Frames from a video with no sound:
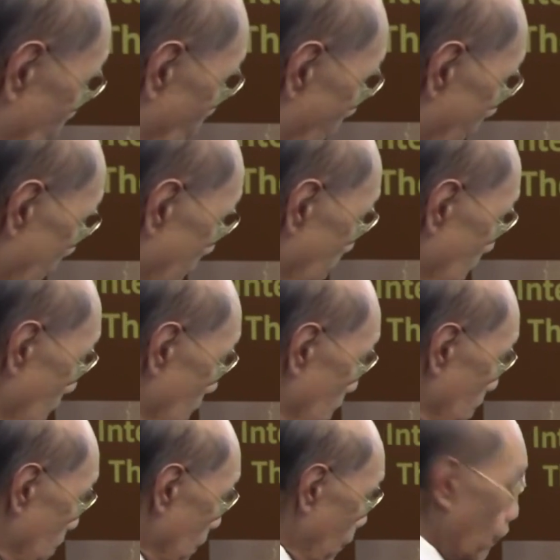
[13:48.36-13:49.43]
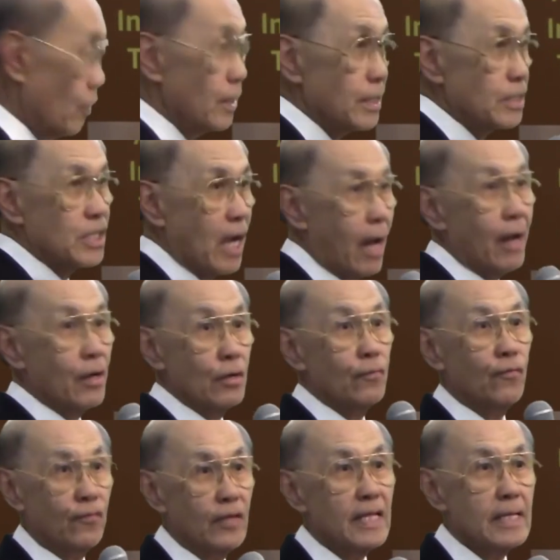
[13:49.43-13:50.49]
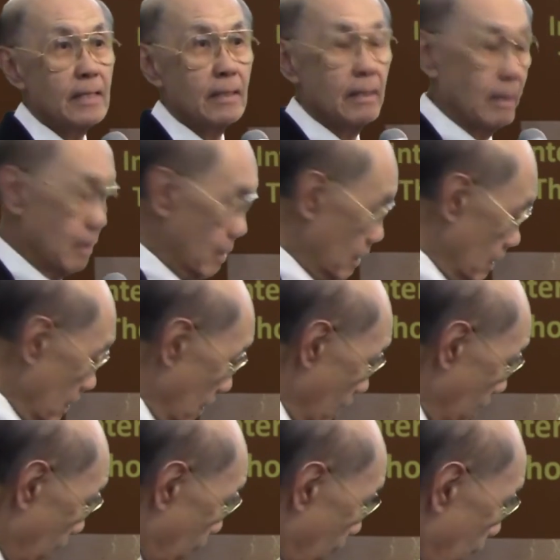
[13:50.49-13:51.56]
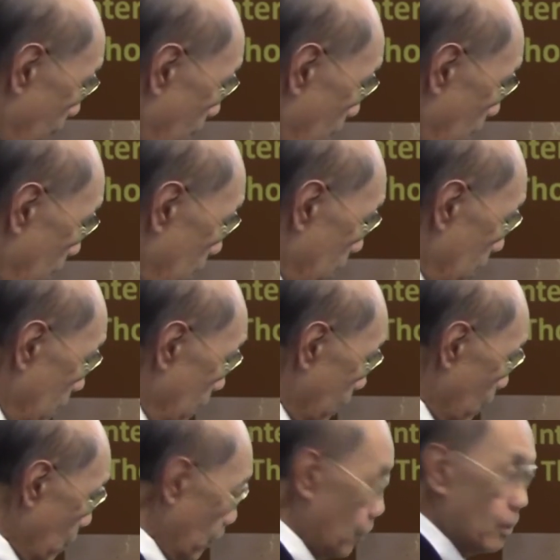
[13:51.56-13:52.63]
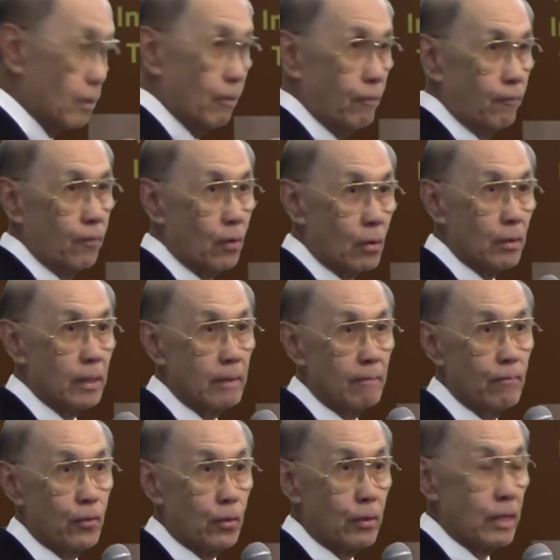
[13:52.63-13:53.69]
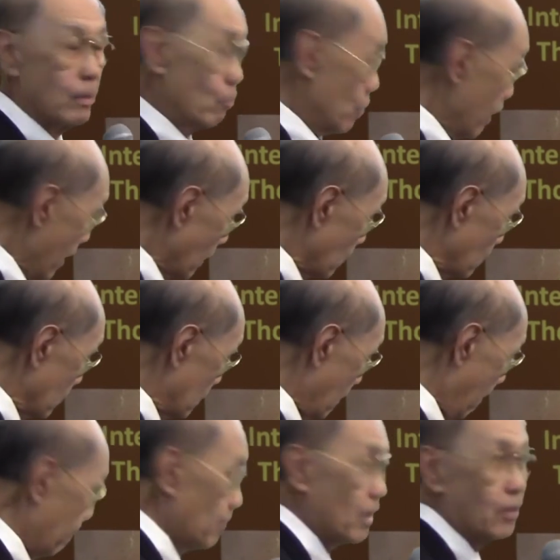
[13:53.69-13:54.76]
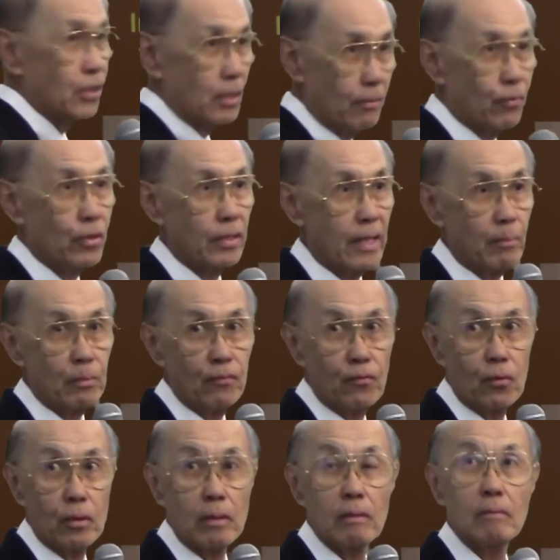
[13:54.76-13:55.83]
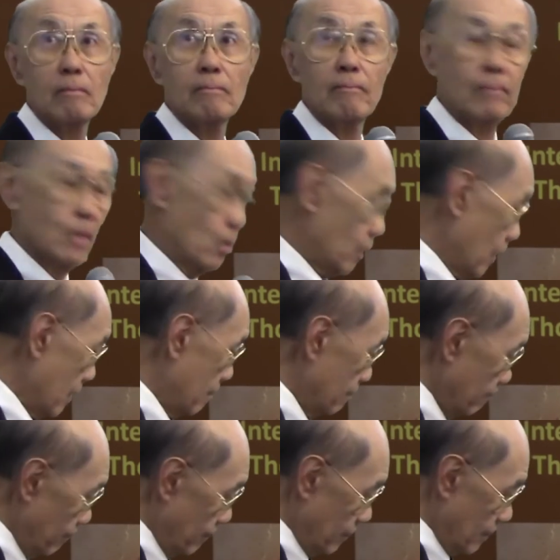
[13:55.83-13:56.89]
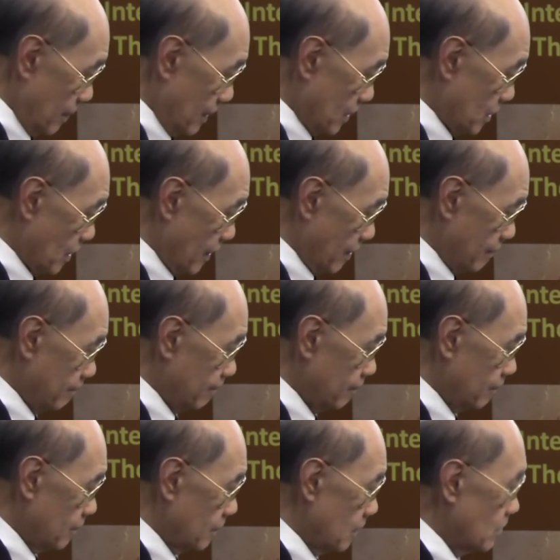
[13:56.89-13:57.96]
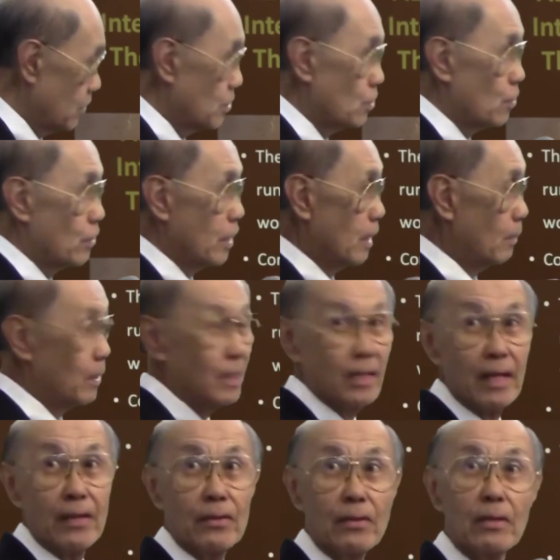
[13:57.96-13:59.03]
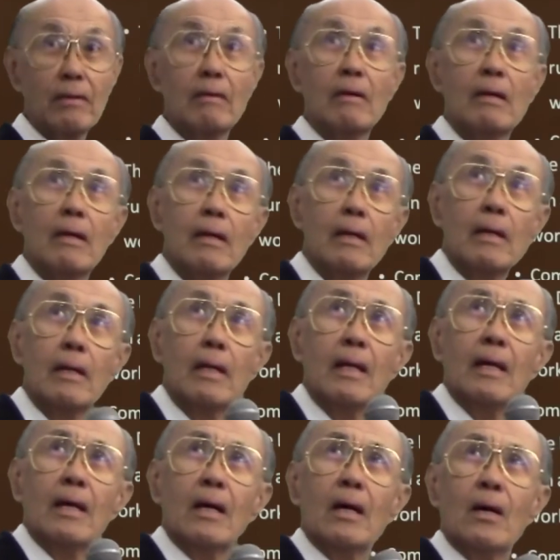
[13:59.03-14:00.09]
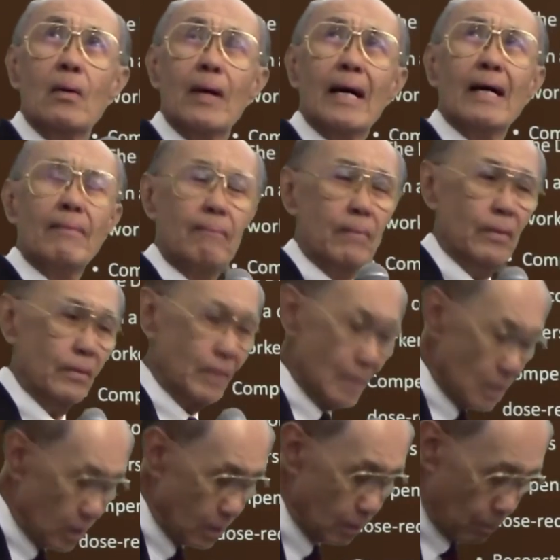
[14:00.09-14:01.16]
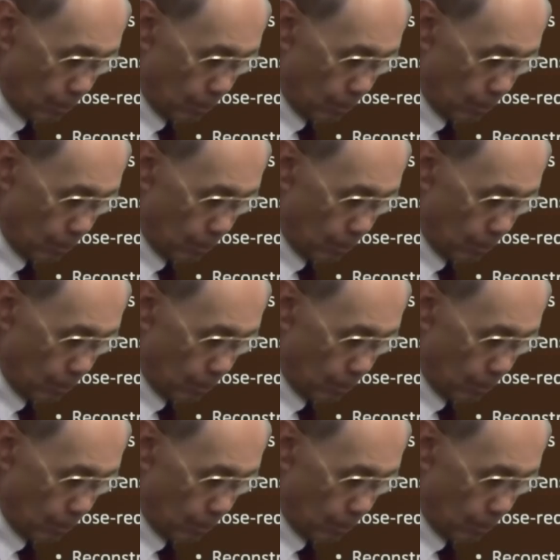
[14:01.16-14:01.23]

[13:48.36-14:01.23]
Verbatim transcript: prime for an entire fleet of liquid fluoride-thorium reactors. I think you've heard that before. Okay, next slide. There's a story coming together here. Well, this